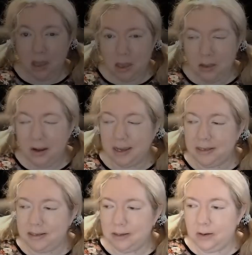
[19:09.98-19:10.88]

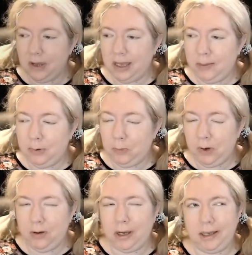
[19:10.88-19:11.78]
Alright, so I have been
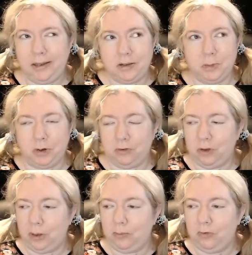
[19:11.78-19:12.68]
wearing this
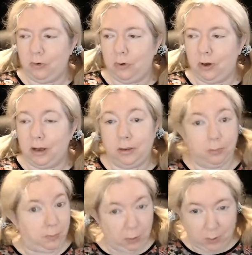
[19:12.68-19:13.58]
perfume for the
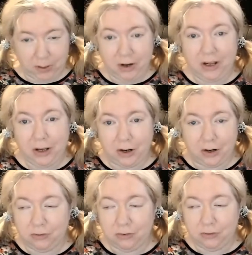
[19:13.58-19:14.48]
Burberry
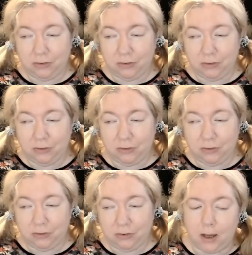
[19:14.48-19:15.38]
Her for a few
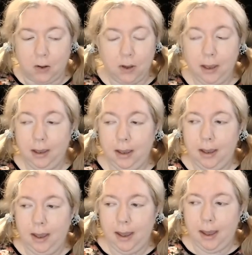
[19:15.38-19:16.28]
hours now.
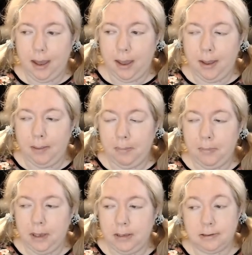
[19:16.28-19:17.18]

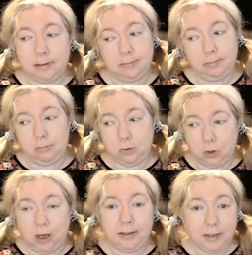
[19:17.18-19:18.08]
It's
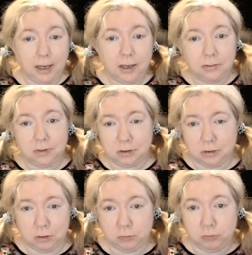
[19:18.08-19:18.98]
dried down,
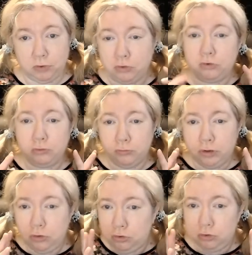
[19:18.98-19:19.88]
it's absorbed
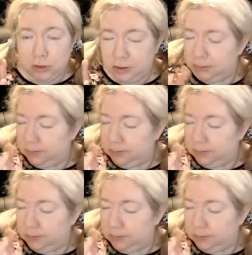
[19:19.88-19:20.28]
into it.